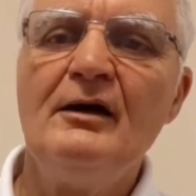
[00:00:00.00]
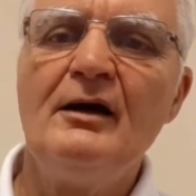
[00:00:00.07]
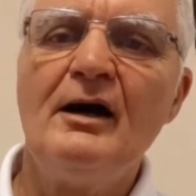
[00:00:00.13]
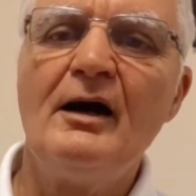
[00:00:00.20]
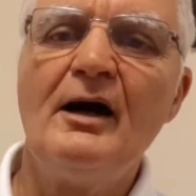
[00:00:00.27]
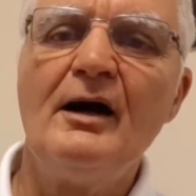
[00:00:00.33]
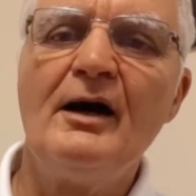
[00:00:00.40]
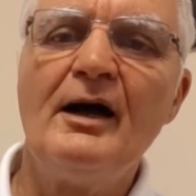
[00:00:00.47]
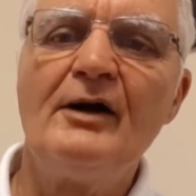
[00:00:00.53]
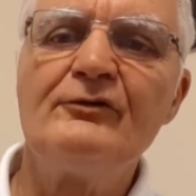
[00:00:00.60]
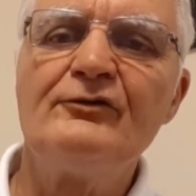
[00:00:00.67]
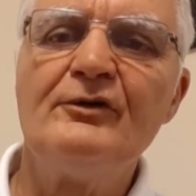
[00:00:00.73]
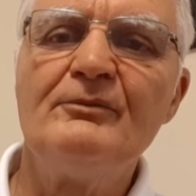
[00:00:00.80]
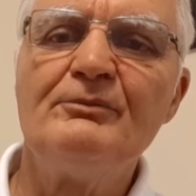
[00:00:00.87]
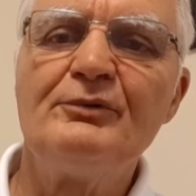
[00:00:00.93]
How
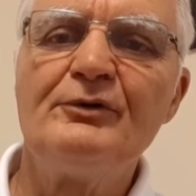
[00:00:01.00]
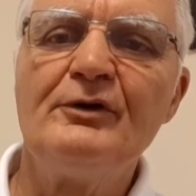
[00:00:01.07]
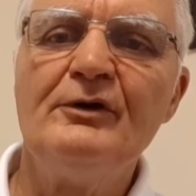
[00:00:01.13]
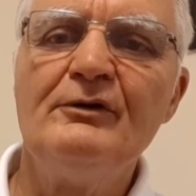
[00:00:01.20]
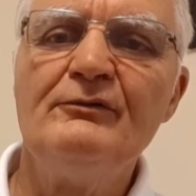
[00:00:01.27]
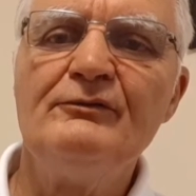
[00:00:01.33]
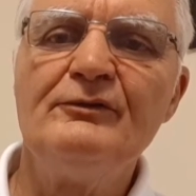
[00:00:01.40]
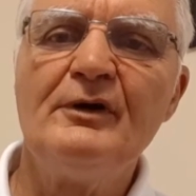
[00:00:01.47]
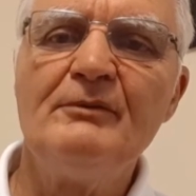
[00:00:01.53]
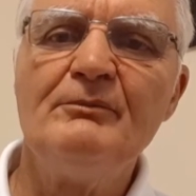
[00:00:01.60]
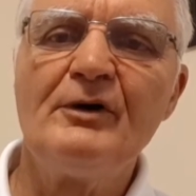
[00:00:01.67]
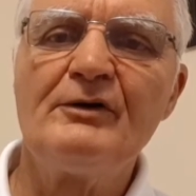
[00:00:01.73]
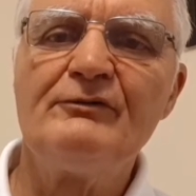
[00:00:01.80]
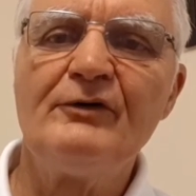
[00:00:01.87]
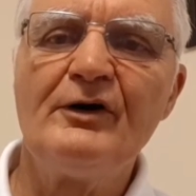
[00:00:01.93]
to improve and
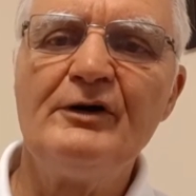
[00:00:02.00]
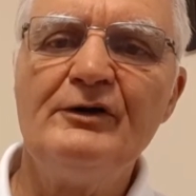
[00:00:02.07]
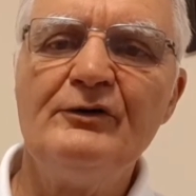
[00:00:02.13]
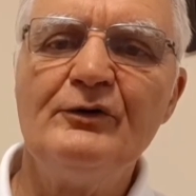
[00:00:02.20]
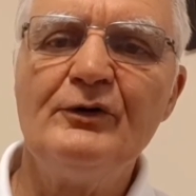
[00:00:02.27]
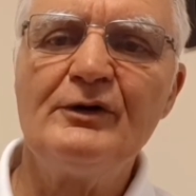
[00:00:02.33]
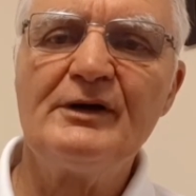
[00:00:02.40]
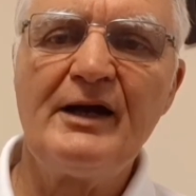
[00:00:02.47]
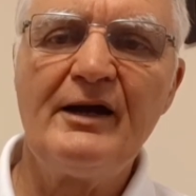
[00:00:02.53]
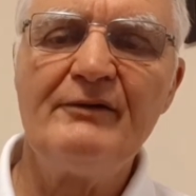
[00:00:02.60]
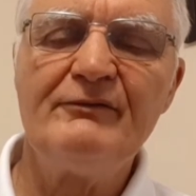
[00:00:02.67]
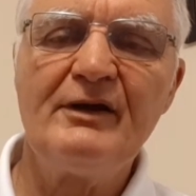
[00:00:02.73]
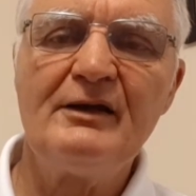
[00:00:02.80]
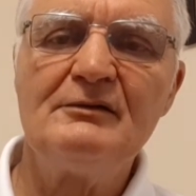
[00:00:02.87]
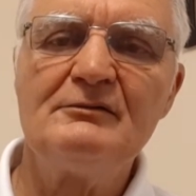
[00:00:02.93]
modify your
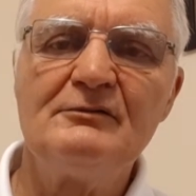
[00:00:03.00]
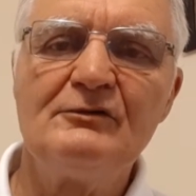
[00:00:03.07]
caravan.